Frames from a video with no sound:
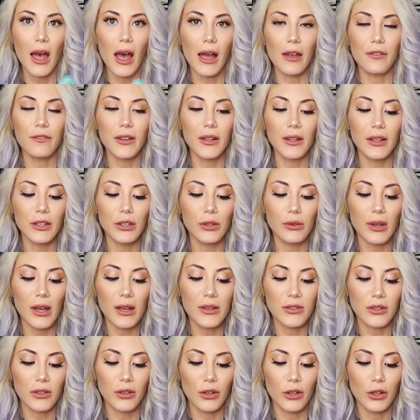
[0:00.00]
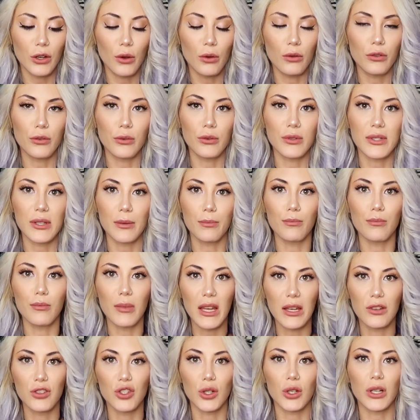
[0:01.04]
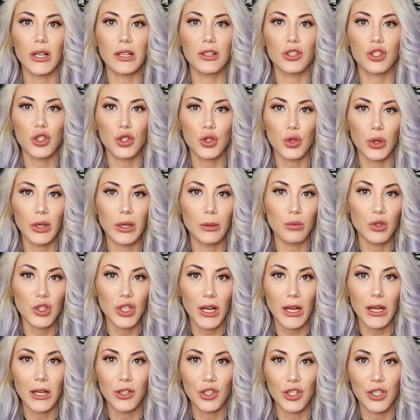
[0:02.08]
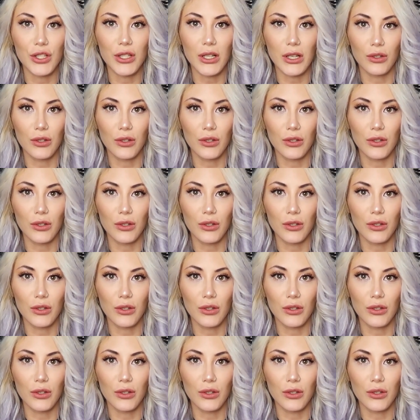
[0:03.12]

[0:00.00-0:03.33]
I feel like you guys are going to go through some major extreme changes